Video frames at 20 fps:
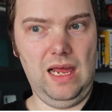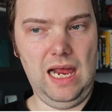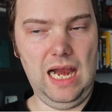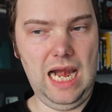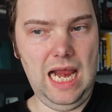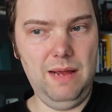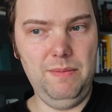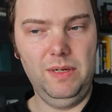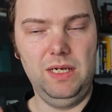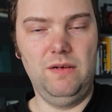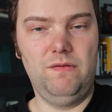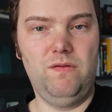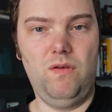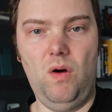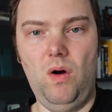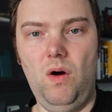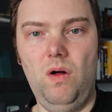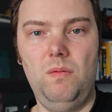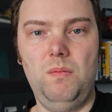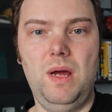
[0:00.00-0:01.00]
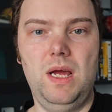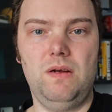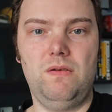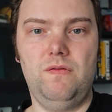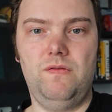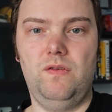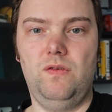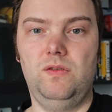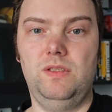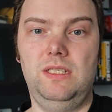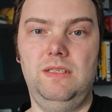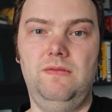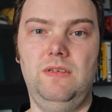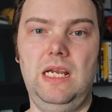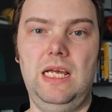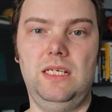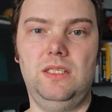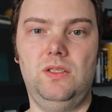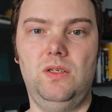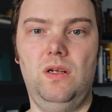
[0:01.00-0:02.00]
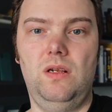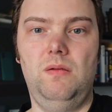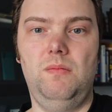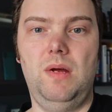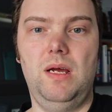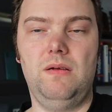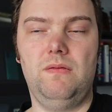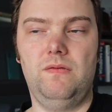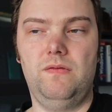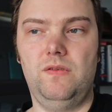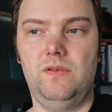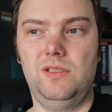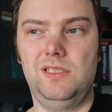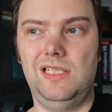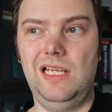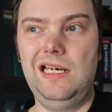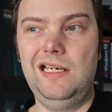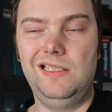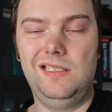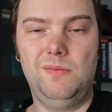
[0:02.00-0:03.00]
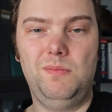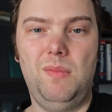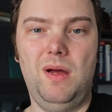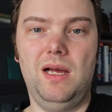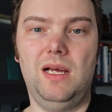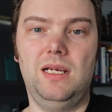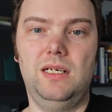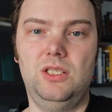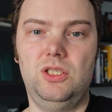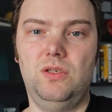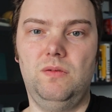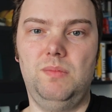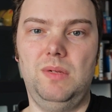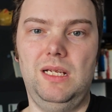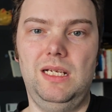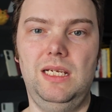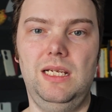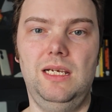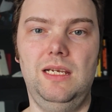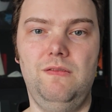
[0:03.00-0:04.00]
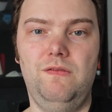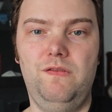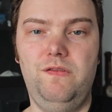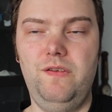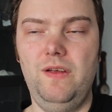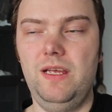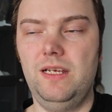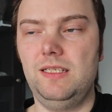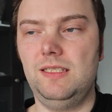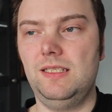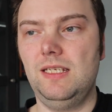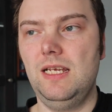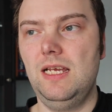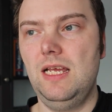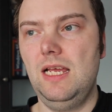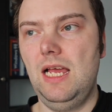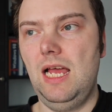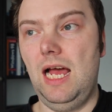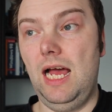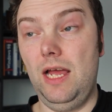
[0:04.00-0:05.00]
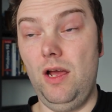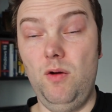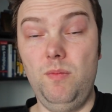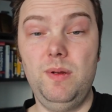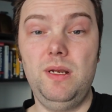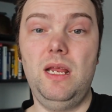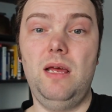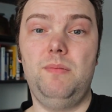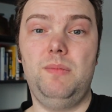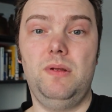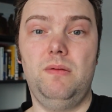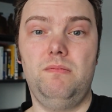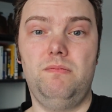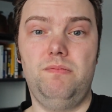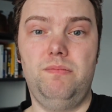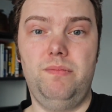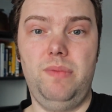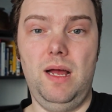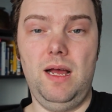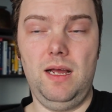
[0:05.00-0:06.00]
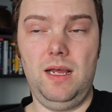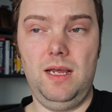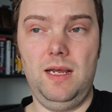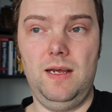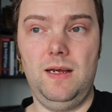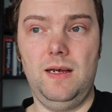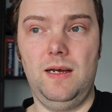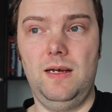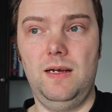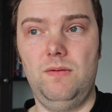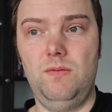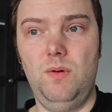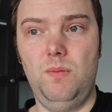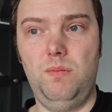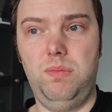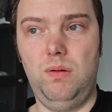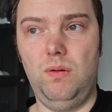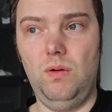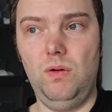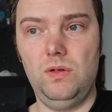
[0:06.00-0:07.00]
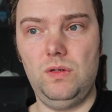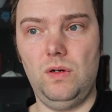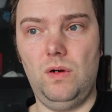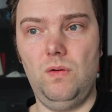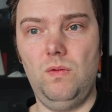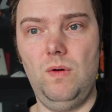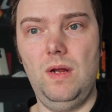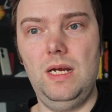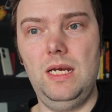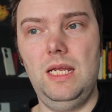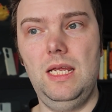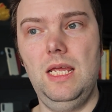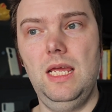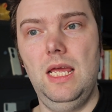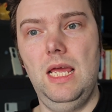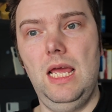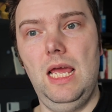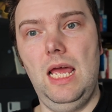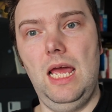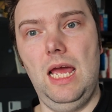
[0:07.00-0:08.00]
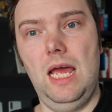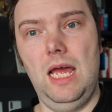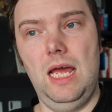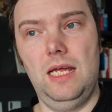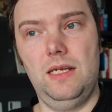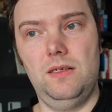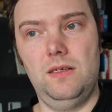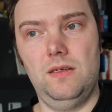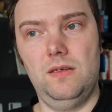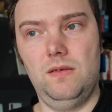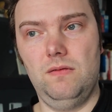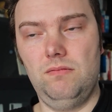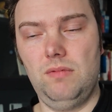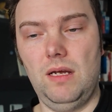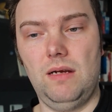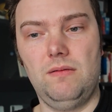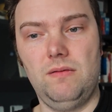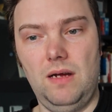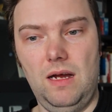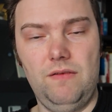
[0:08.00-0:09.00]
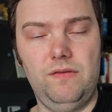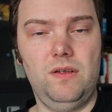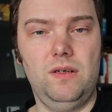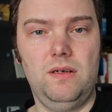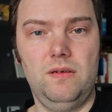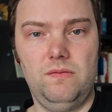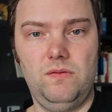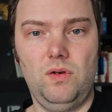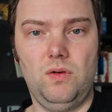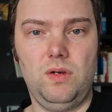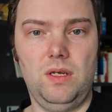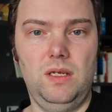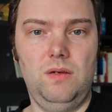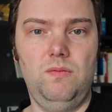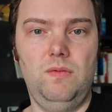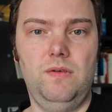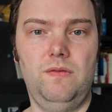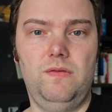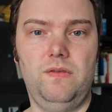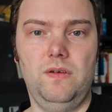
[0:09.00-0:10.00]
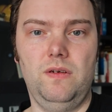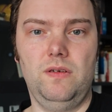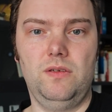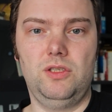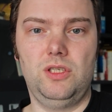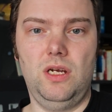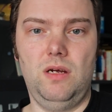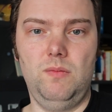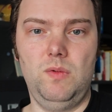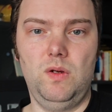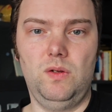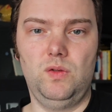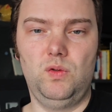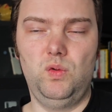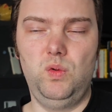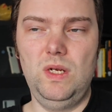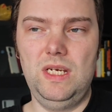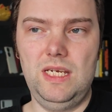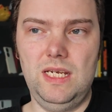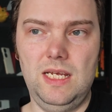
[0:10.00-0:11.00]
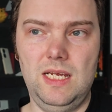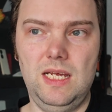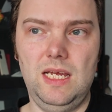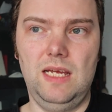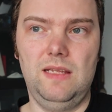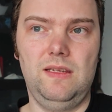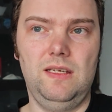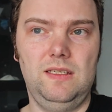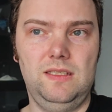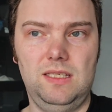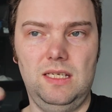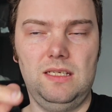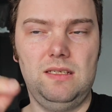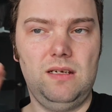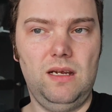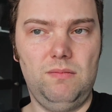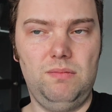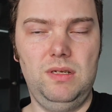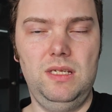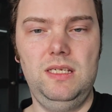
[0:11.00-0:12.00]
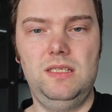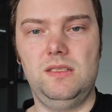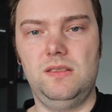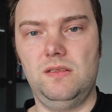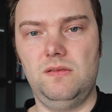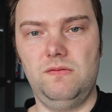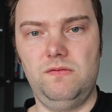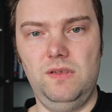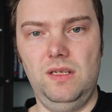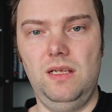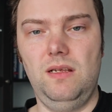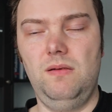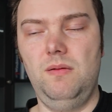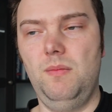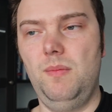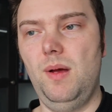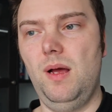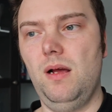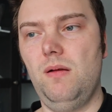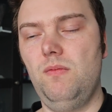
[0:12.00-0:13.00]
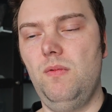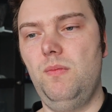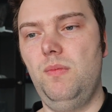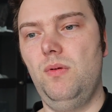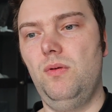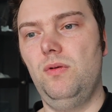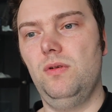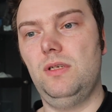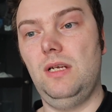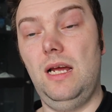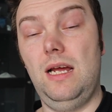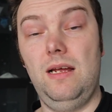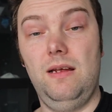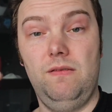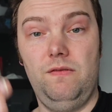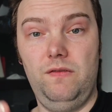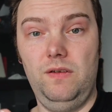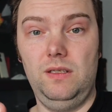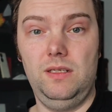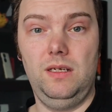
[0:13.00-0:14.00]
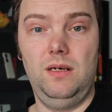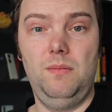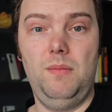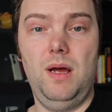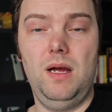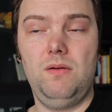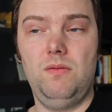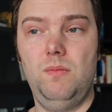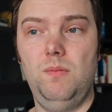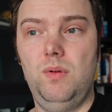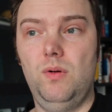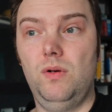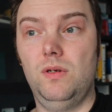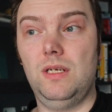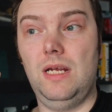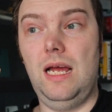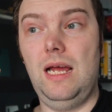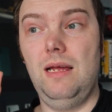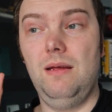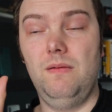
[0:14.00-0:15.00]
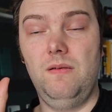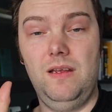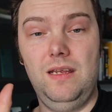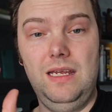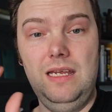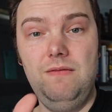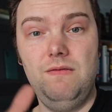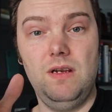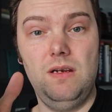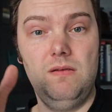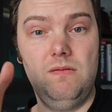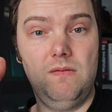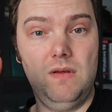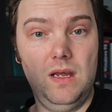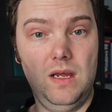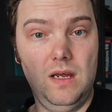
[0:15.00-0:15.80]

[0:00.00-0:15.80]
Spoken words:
enabled it for all microphones, even external microphones, then it's a bug and should be clearly fixed. I opened up a bug report already, and after talking with Xiaomi on Twitter, and they said, yeah, please fill in a bug report. I filled in a bug report. I even